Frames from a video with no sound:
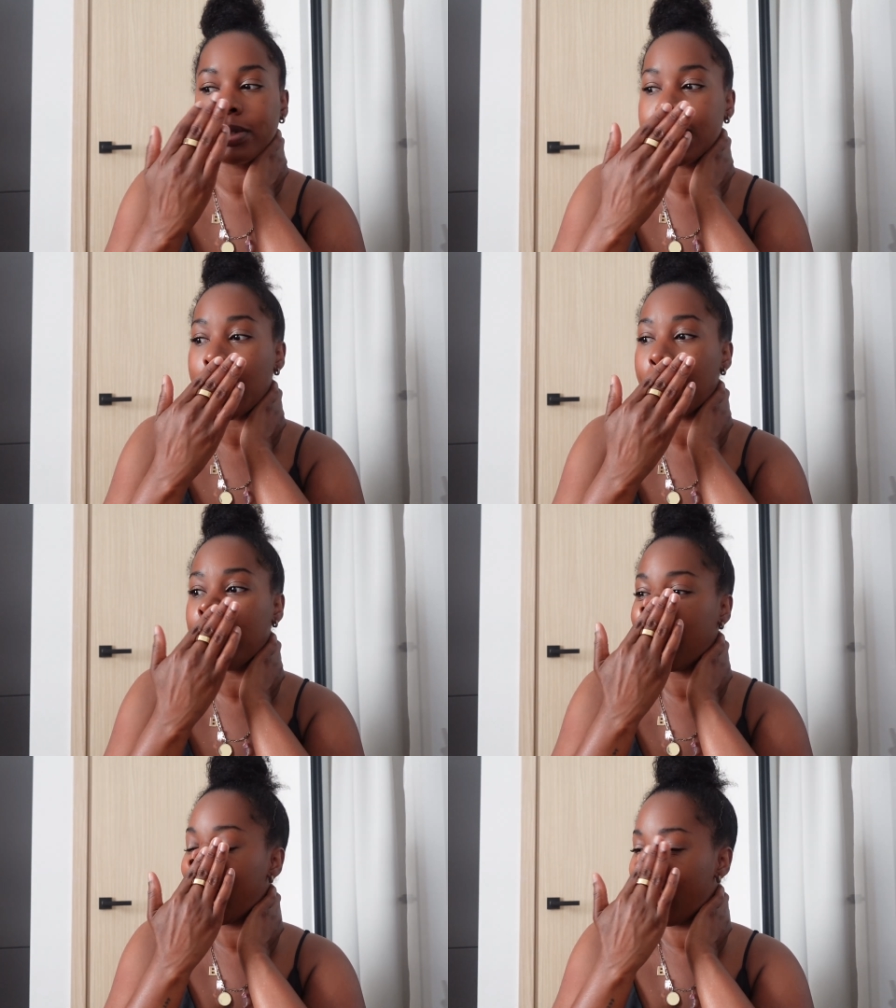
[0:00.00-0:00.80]
So
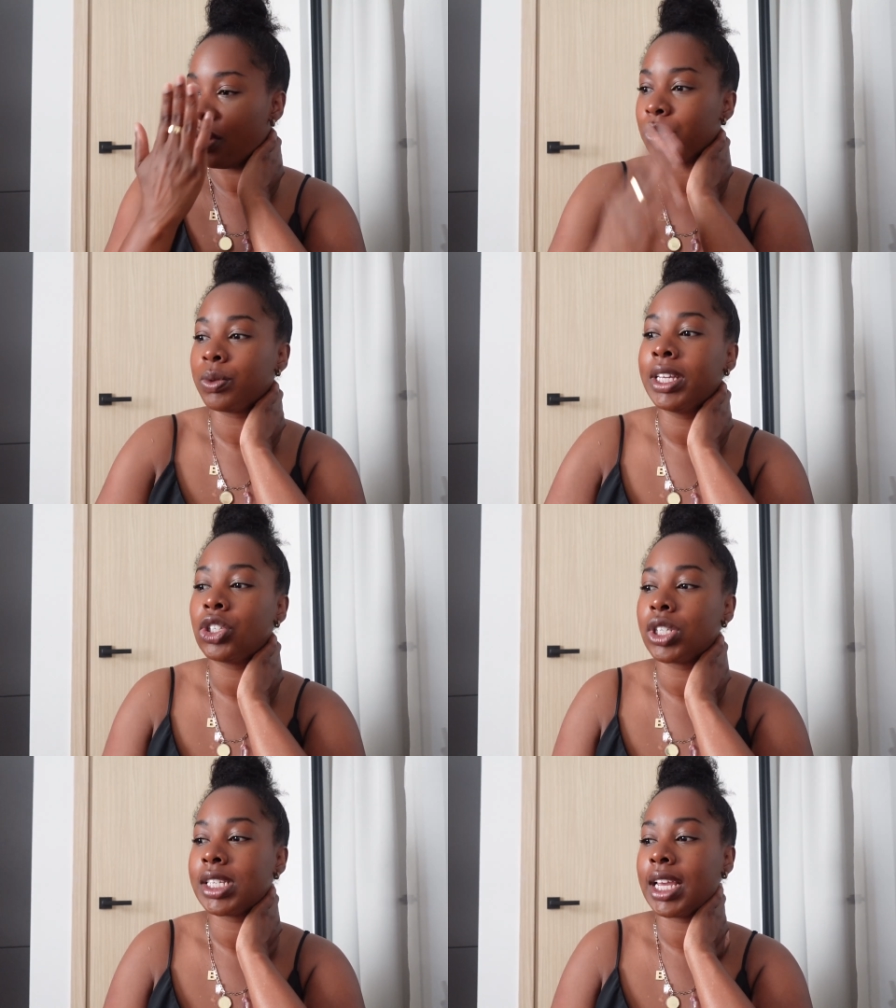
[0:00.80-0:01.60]
I don't know, it was really
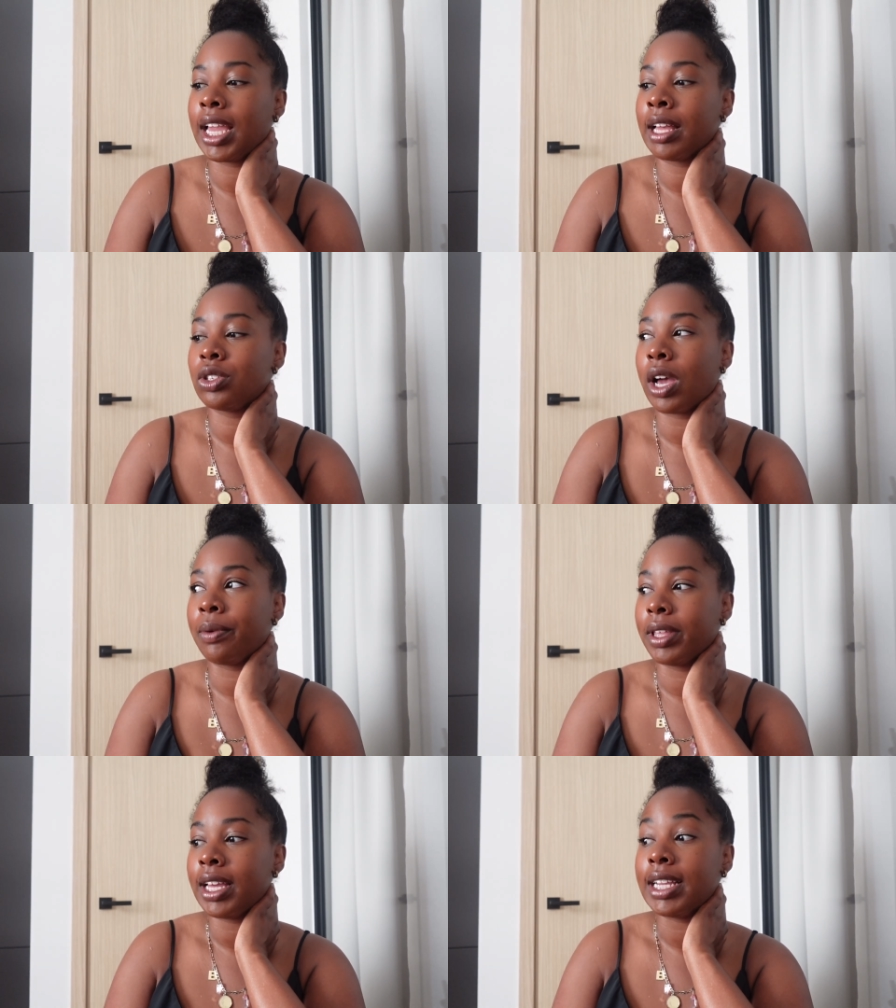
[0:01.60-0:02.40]
interesting. So
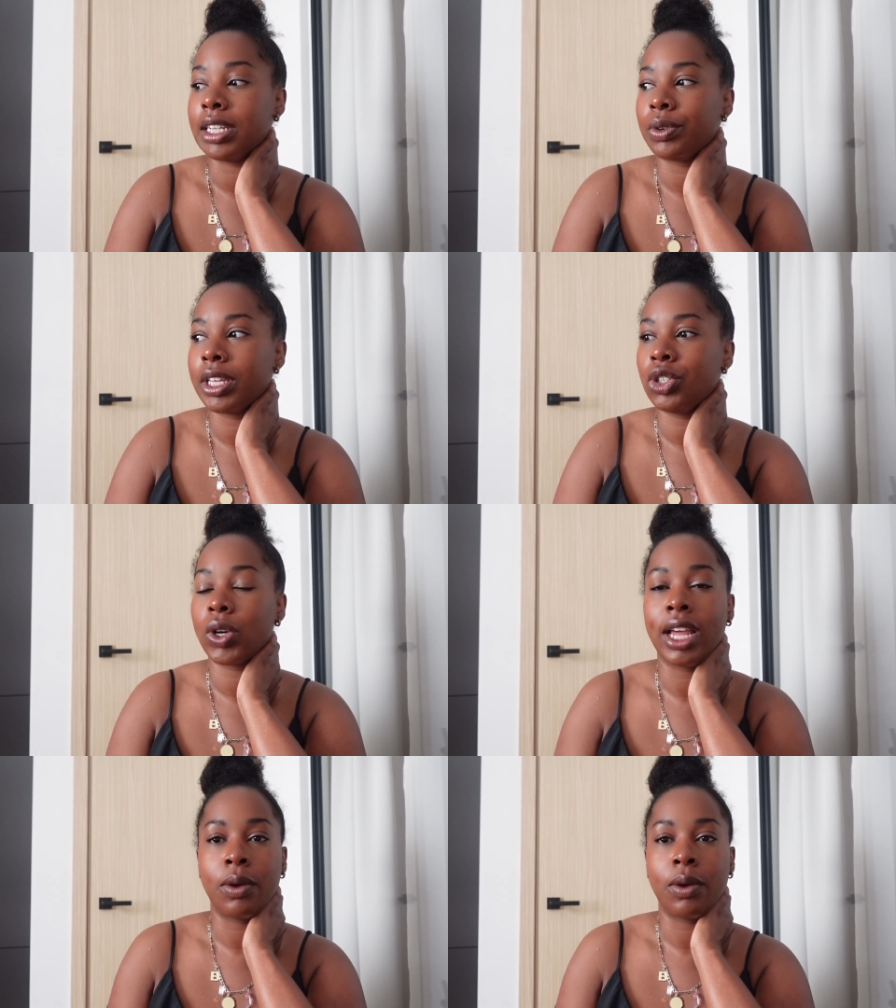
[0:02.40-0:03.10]
I did really enjoy it.